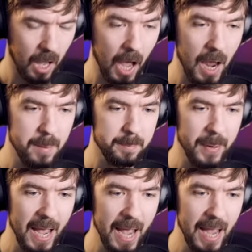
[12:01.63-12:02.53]
I'm
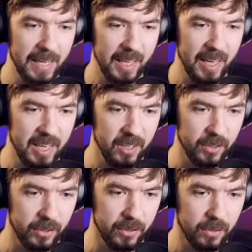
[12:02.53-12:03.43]
back
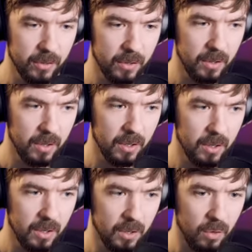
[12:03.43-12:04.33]
here.
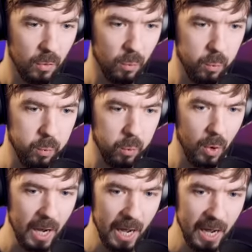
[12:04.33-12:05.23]

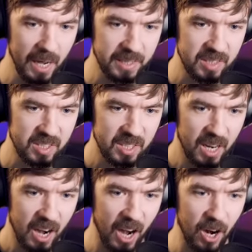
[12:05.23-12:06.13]
What?
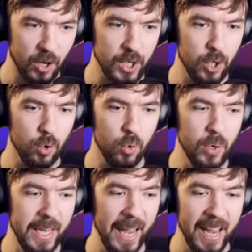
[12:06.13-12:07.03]
Are
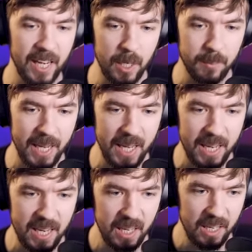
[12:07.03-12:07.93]
you kidding
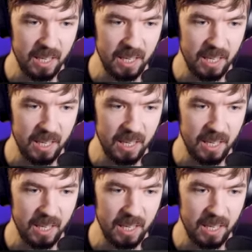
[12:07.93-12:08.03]
me?